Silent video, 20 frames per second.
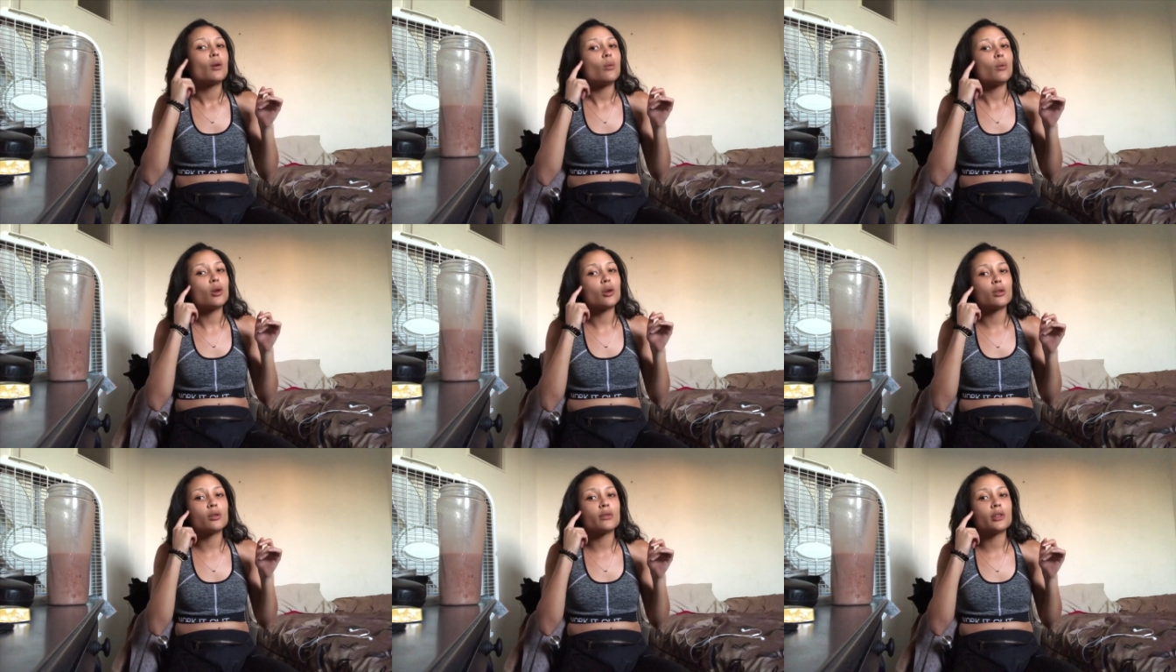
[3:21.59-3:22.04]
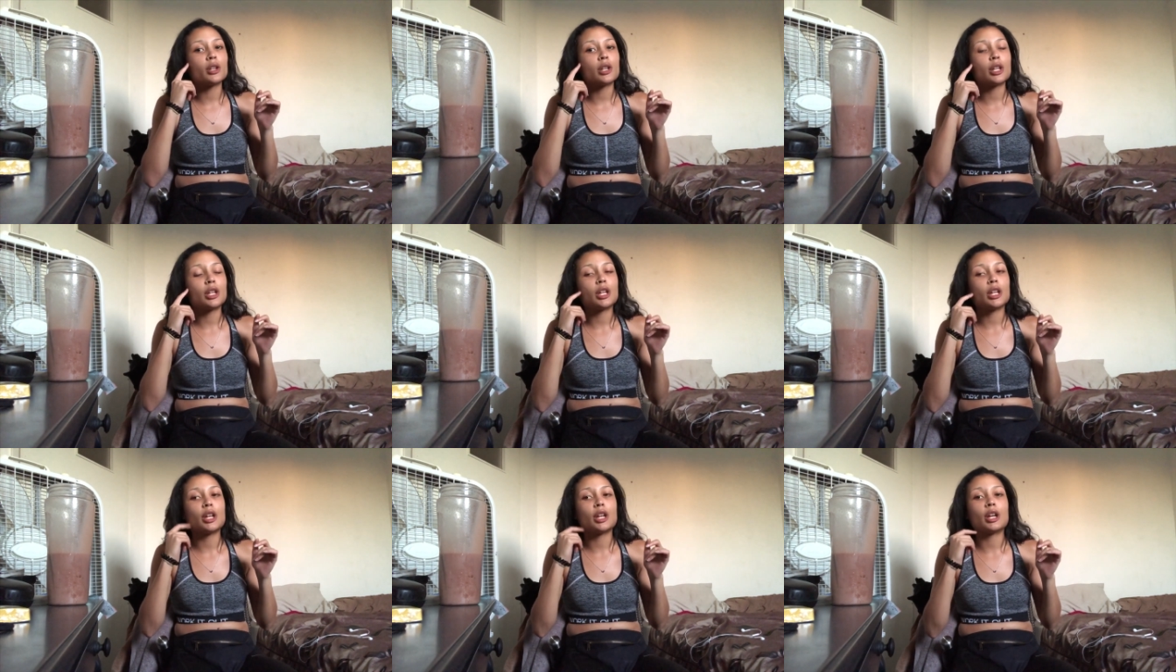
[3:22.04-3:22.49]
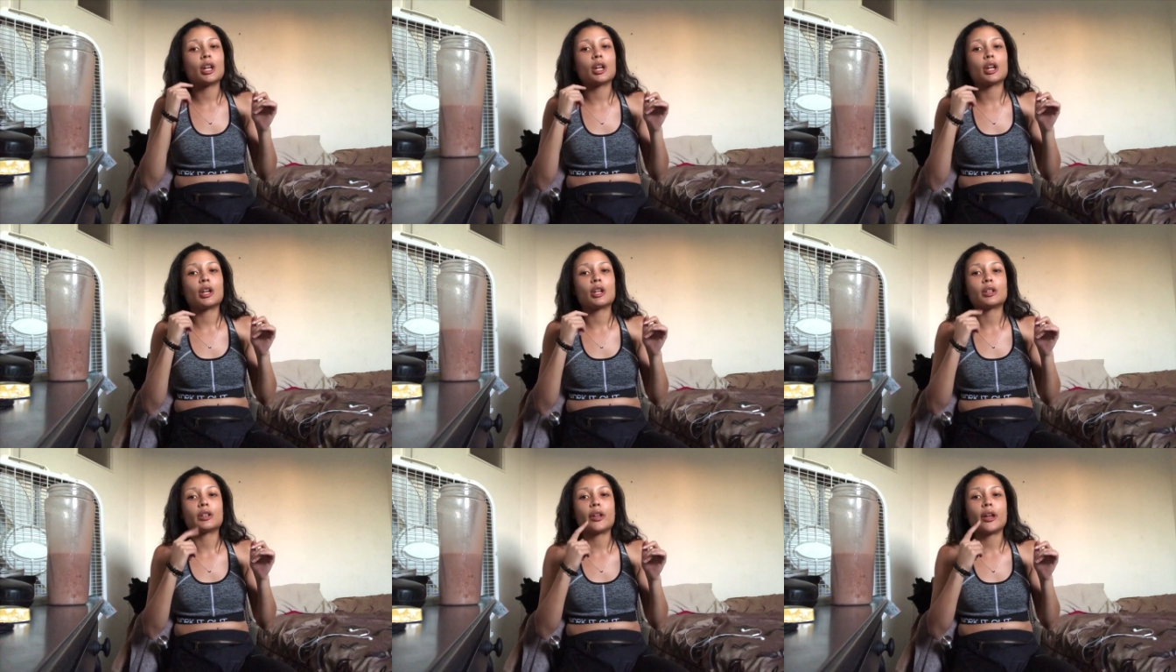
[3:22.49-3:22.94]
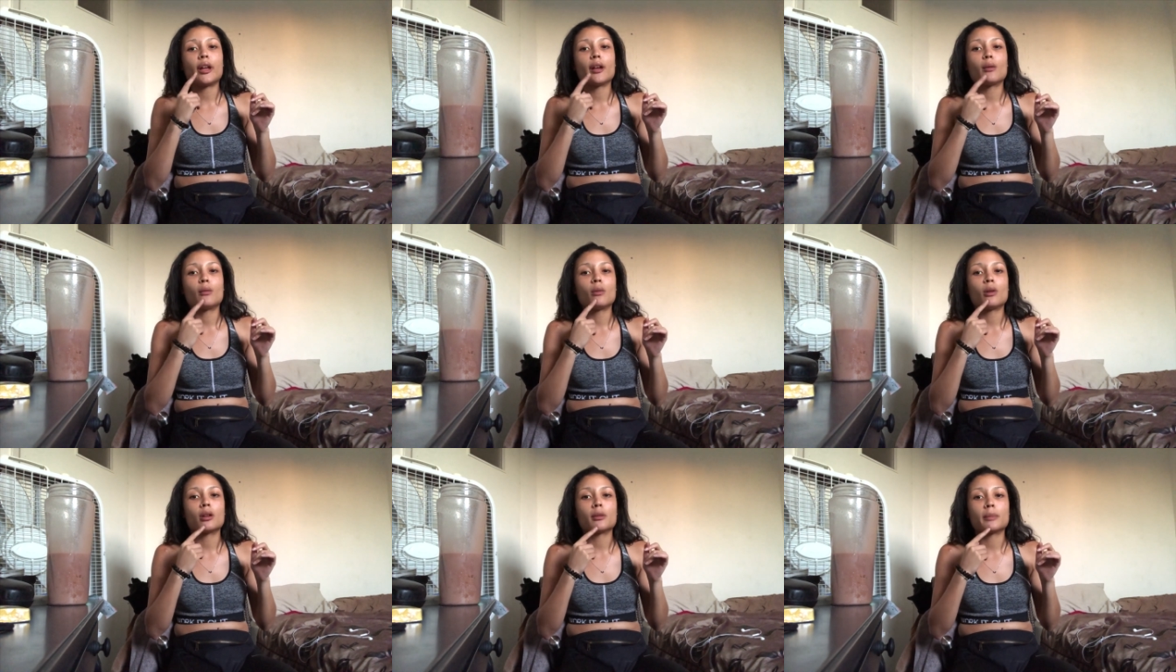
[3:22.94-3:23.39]
one over here, like
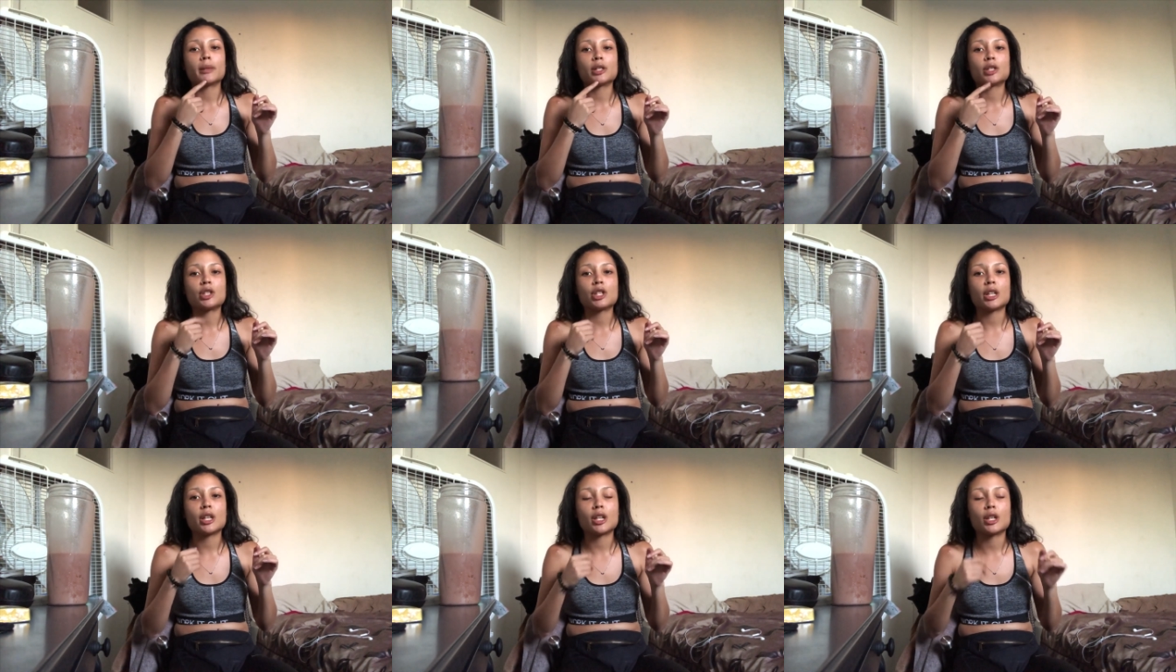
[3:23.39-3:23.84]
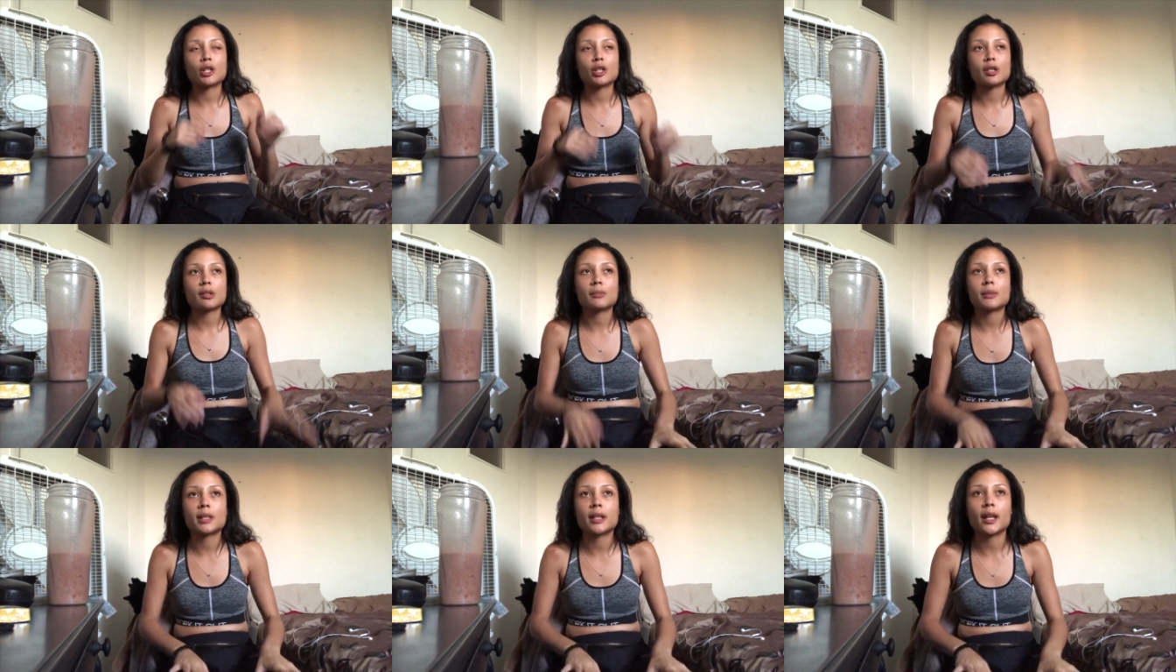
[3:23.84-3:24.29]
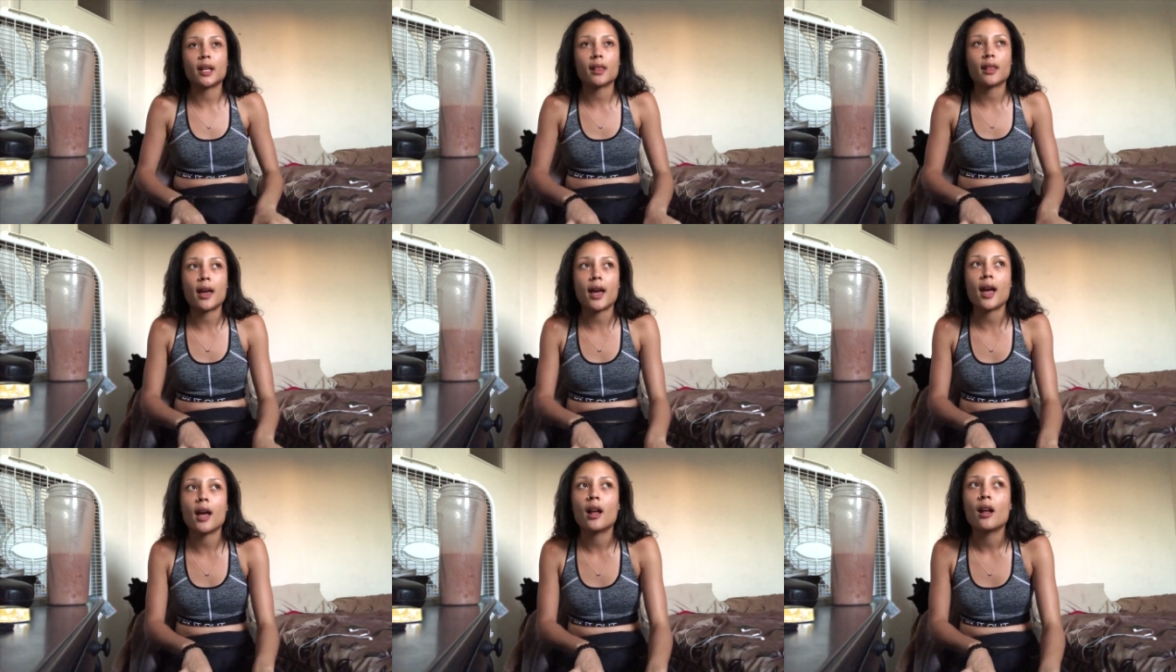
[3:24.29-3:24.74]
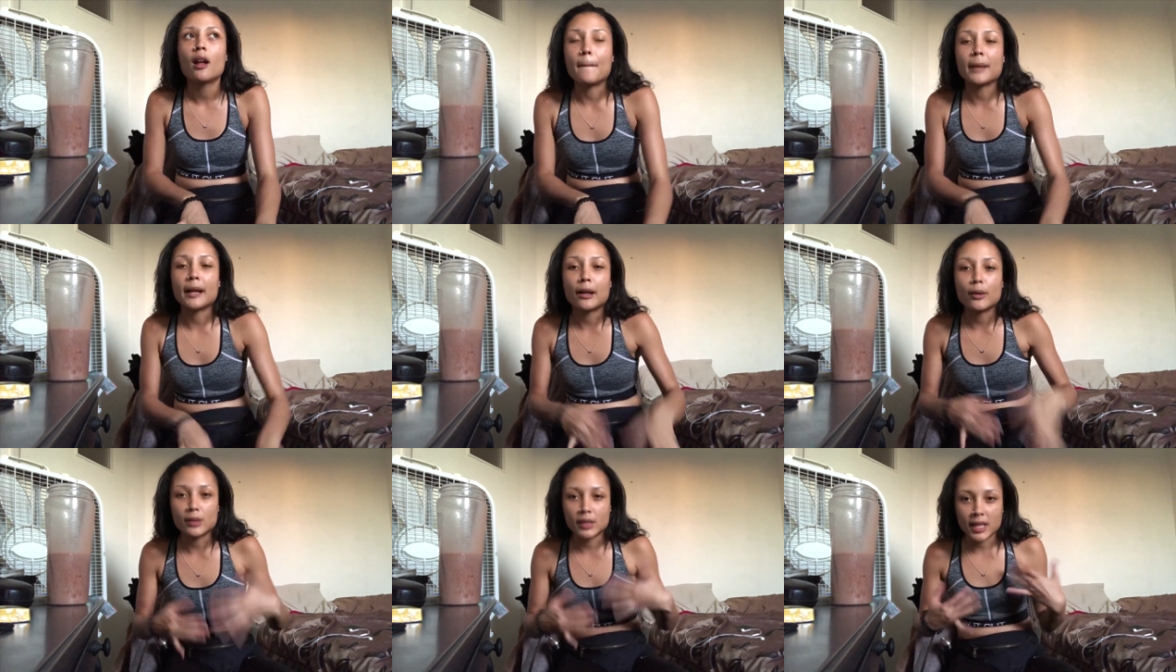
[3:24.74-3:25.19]
one on my chin or something like that.
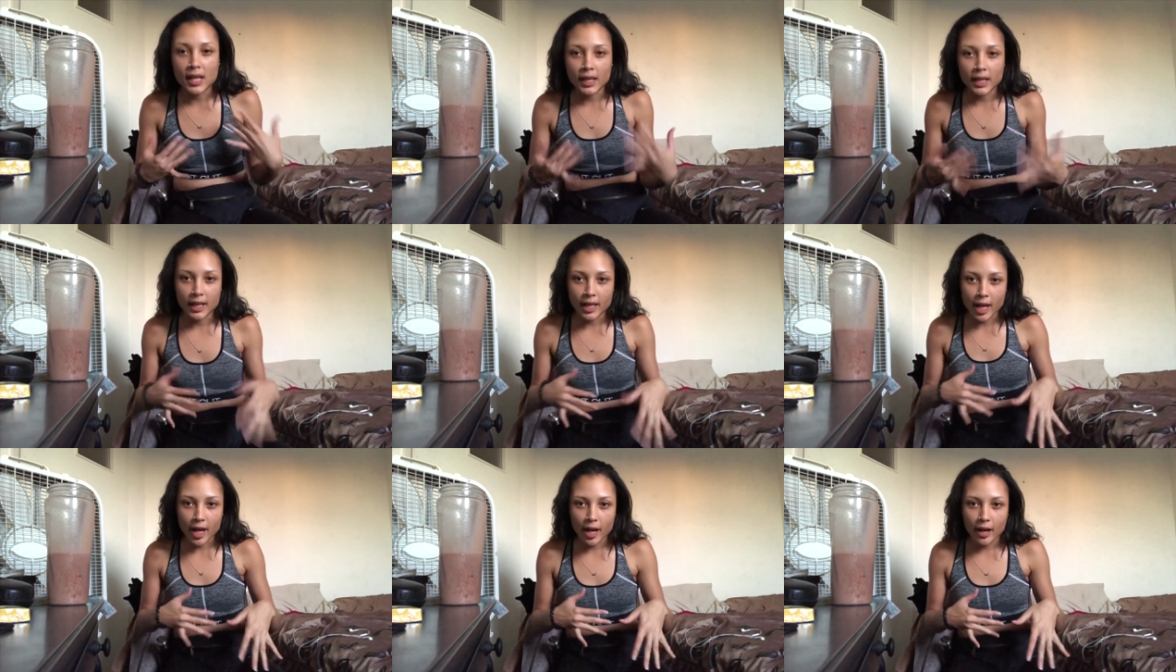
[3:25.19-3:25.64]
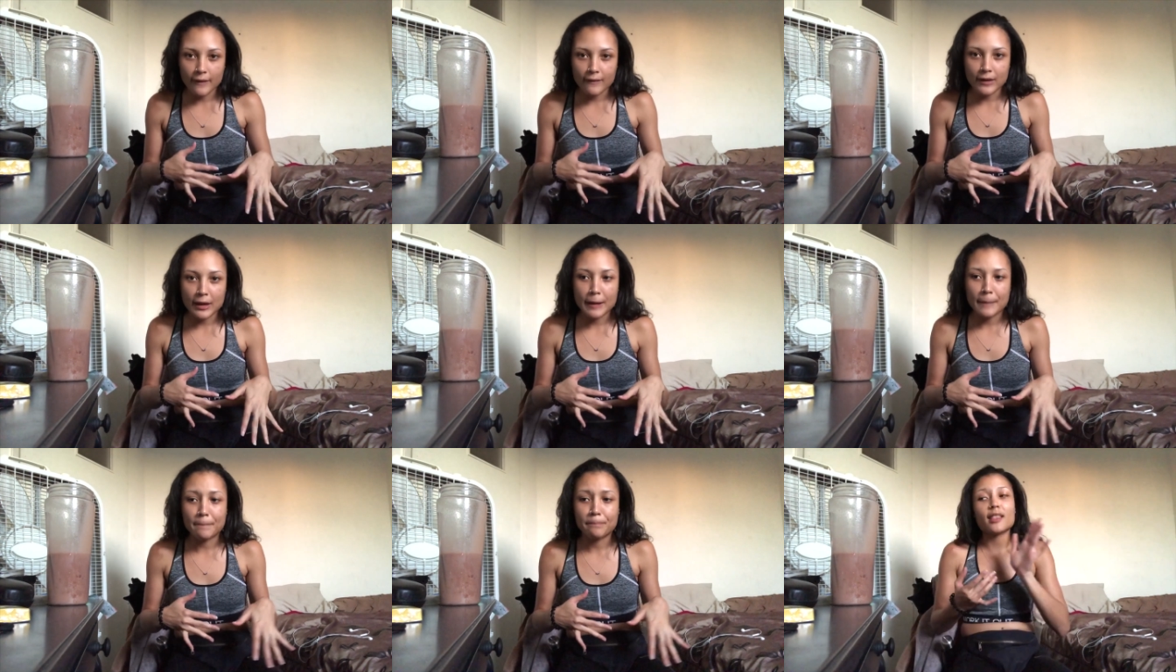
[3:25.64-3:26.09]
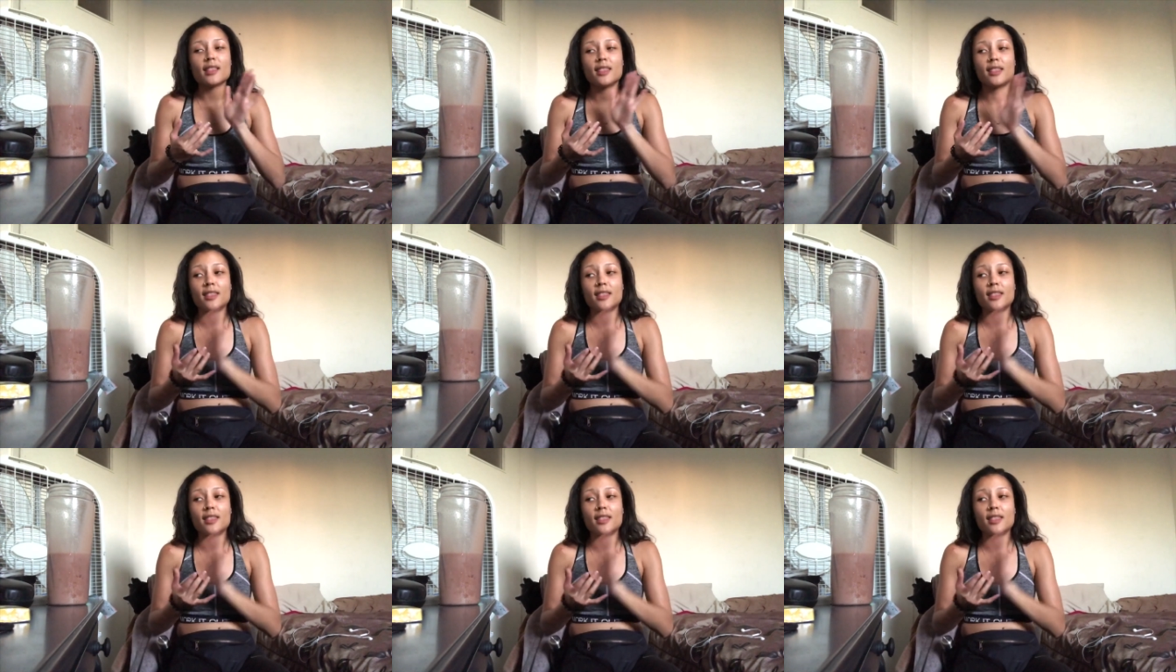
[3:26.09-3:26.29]
But I was taking care of it.